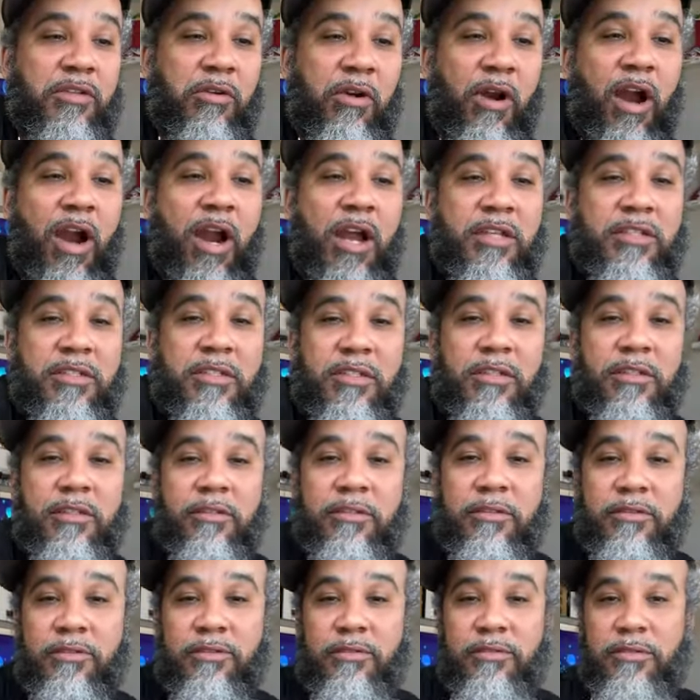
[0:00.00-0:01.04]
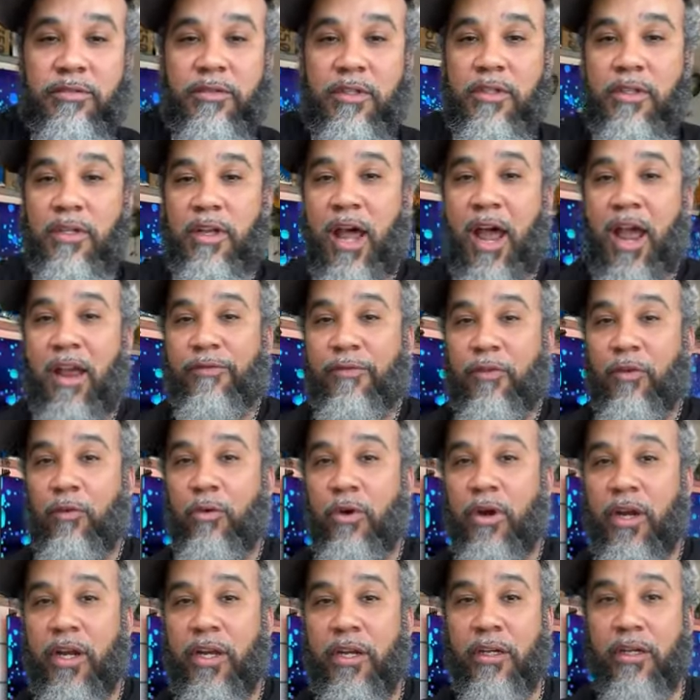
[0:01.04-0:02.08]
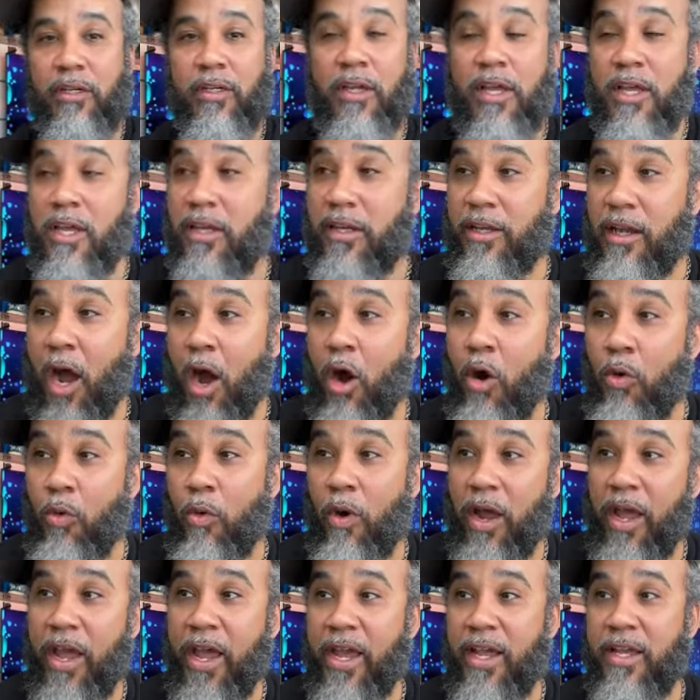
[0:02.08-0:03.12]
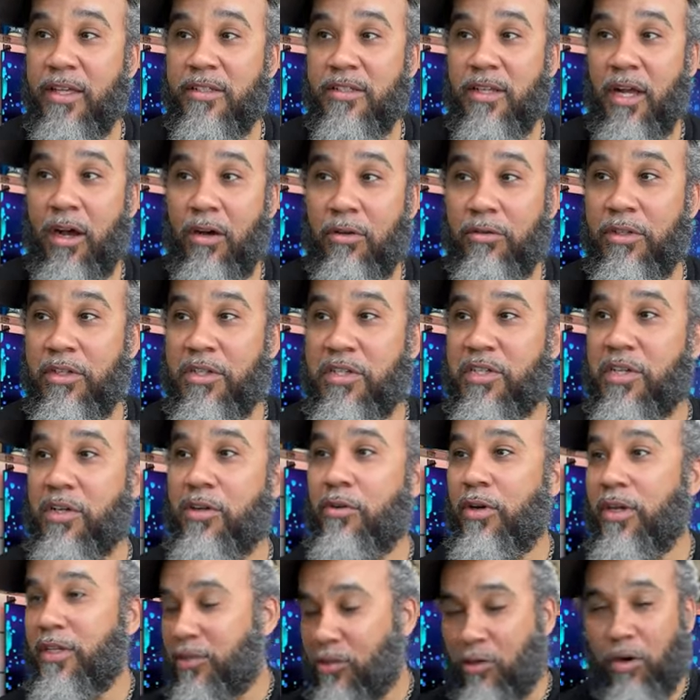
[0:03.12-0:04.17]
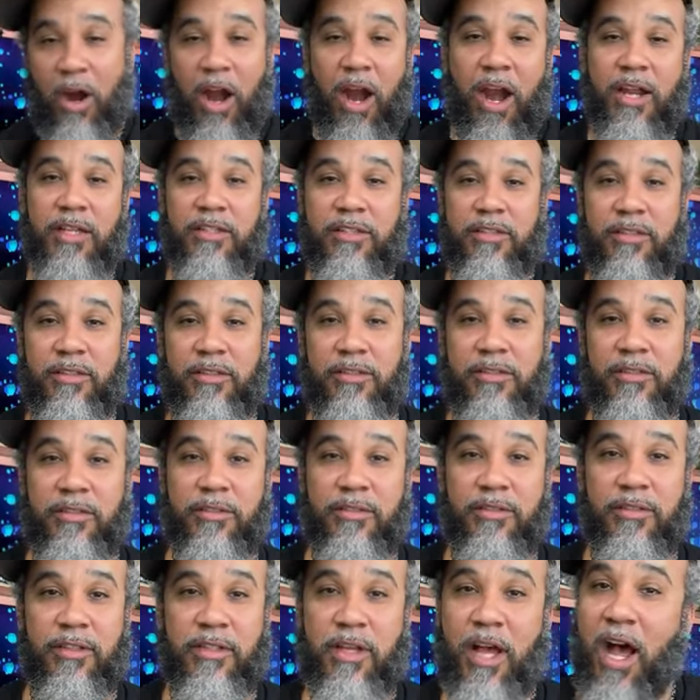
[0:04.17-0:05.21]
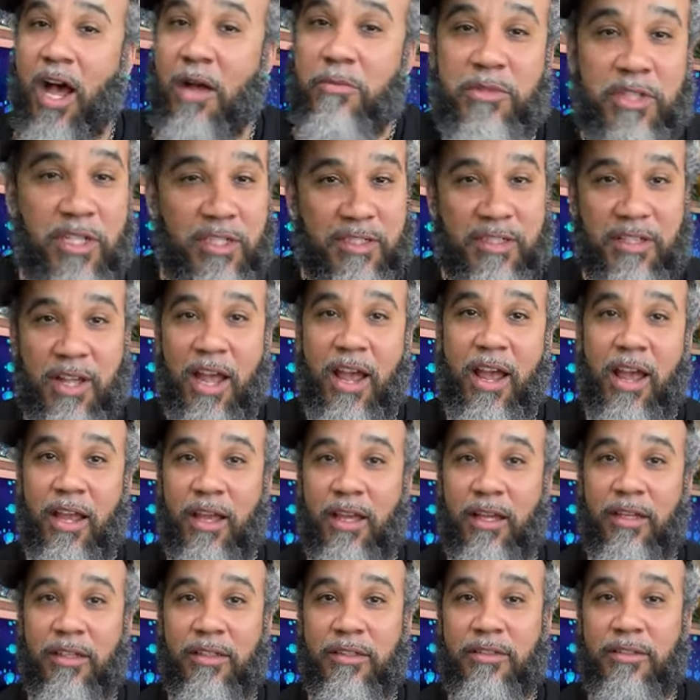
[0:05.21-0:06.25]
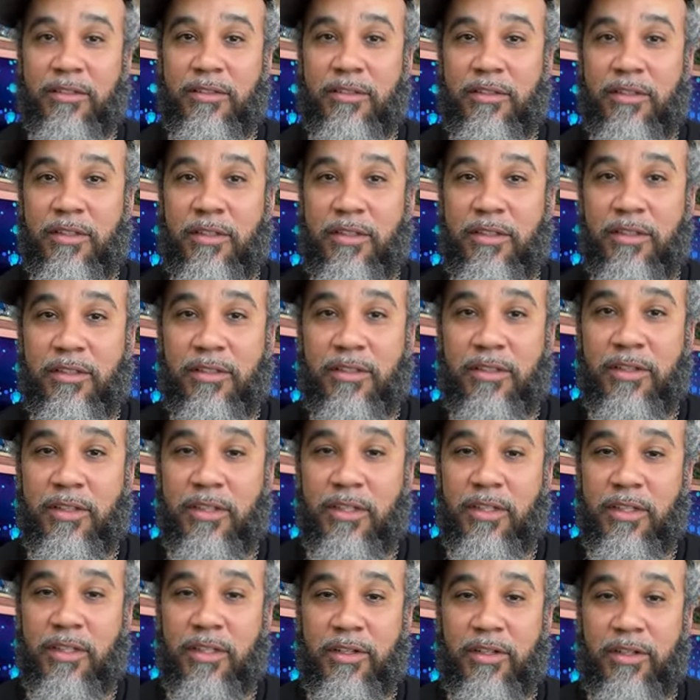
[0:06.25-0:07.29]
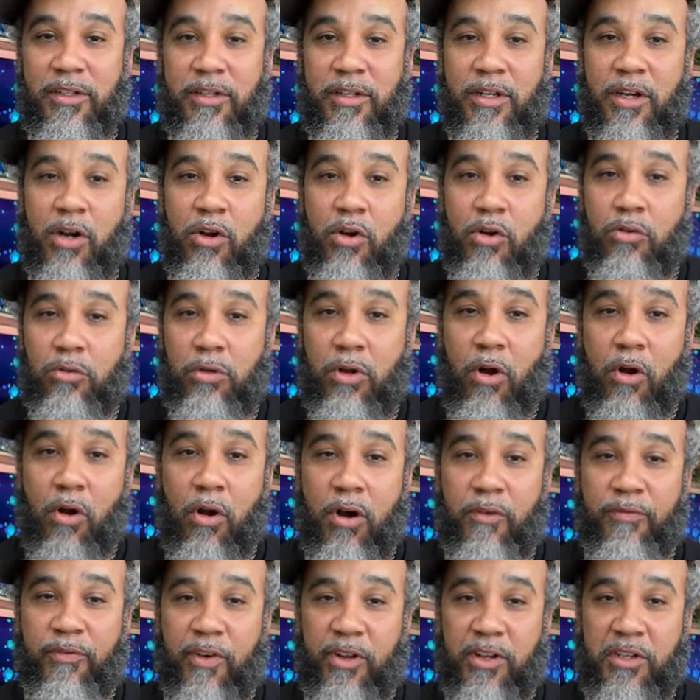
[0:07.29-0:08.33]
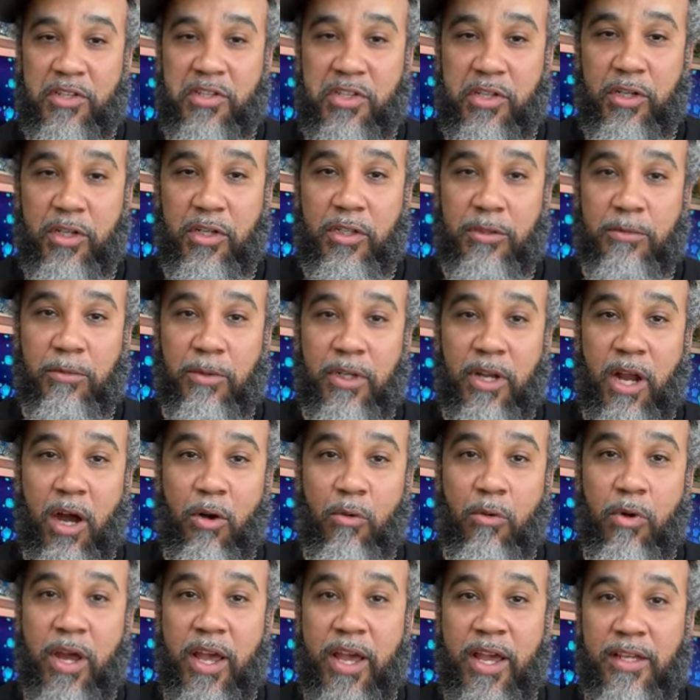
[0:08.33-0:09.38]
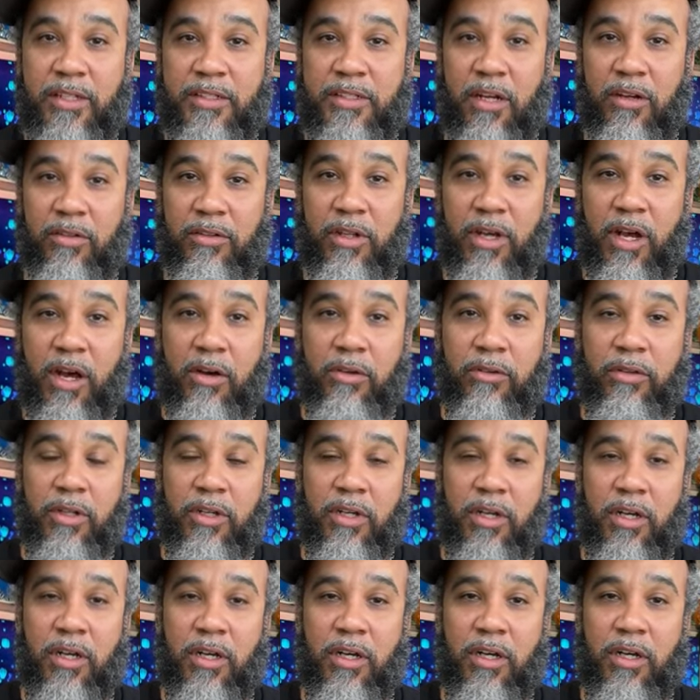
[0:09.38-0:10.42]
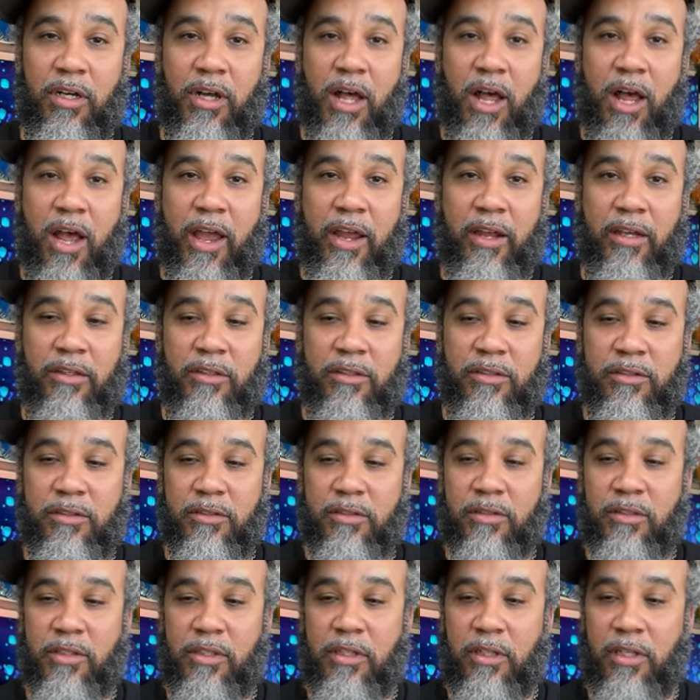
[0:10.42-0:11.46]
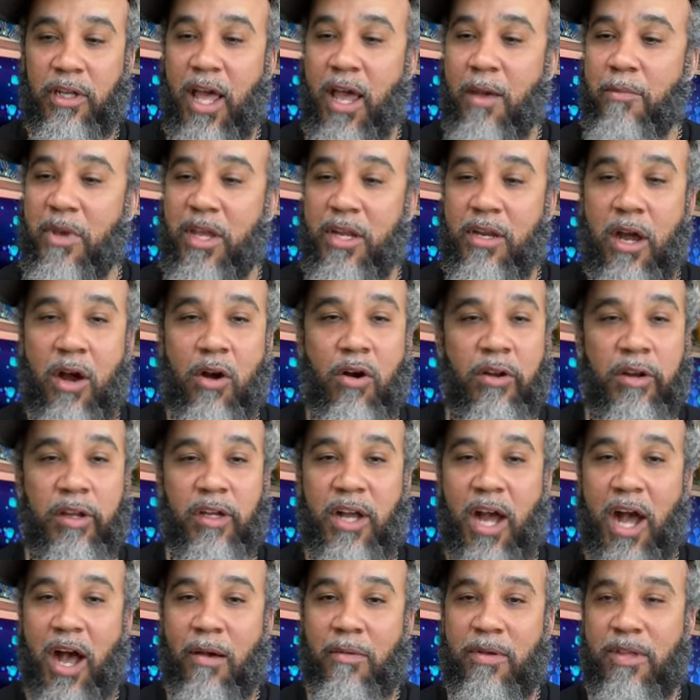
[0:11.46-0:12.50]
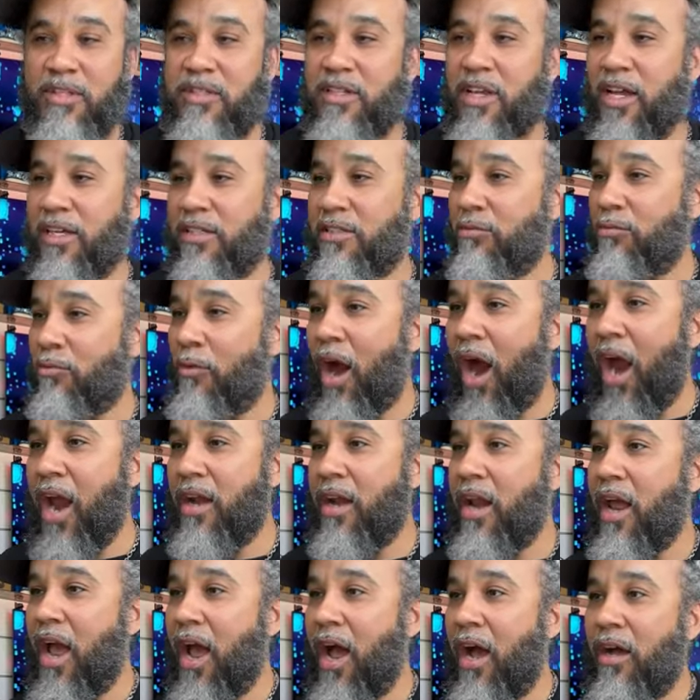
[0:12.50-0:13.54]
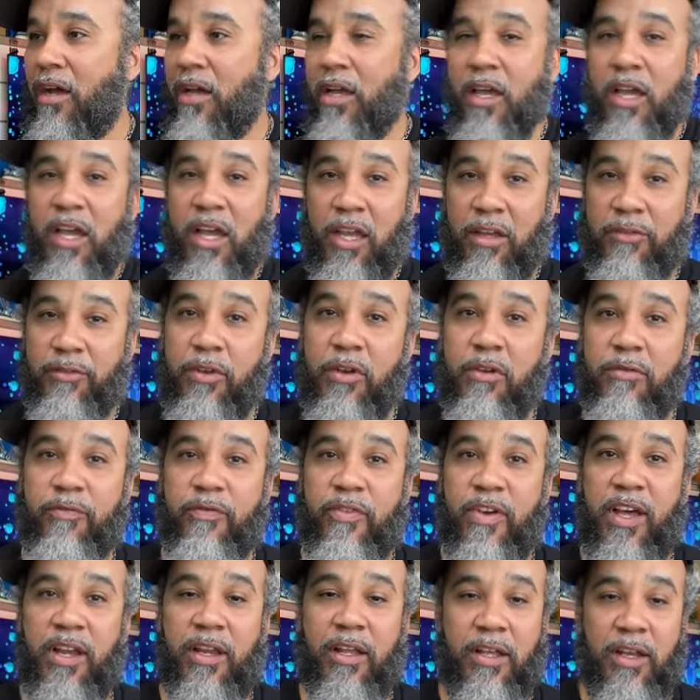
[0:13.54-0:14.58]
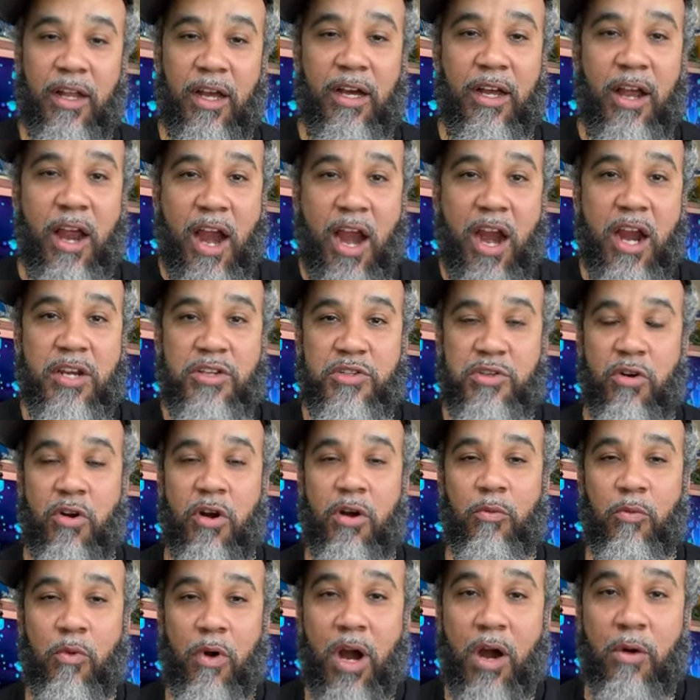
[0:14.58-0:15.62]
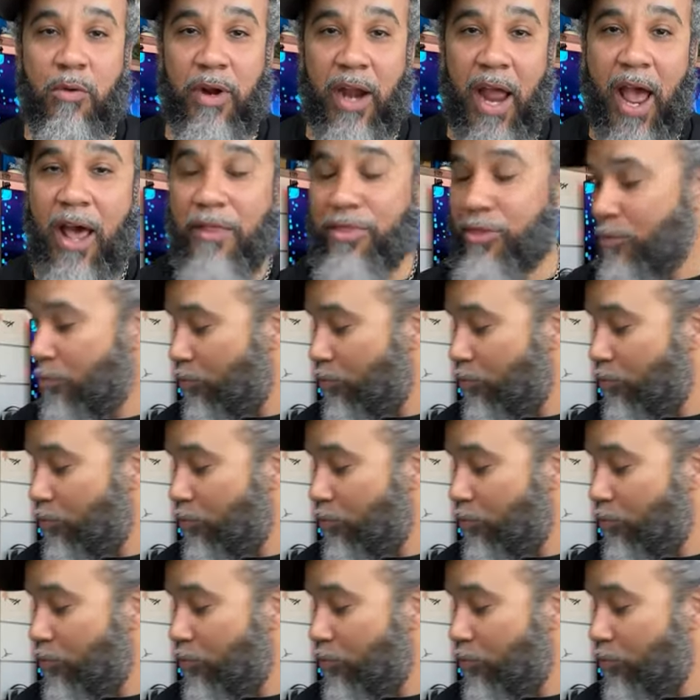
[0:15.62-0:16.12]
crazy. Like, for real. No wings on the shoe is crazy. I'm just saying. Who going for the shoes with no wings on the on the uh, ankle? Let me know in the comment section right now. If you feeling a Air Jordan 1 without the